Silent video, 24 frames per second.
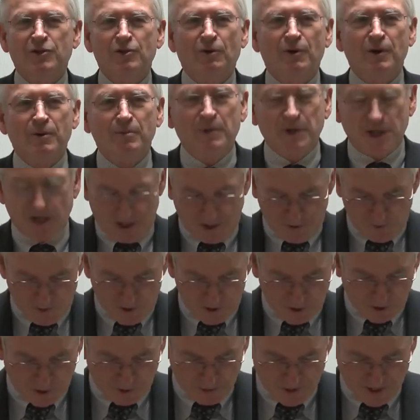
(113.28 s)
join me in
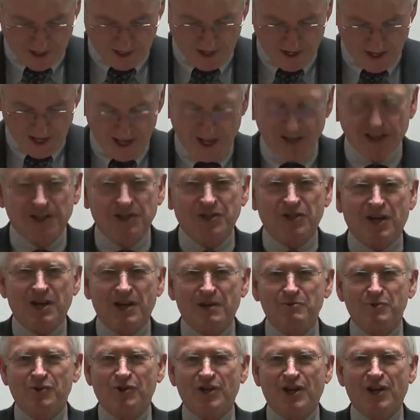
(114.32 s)
welcoming James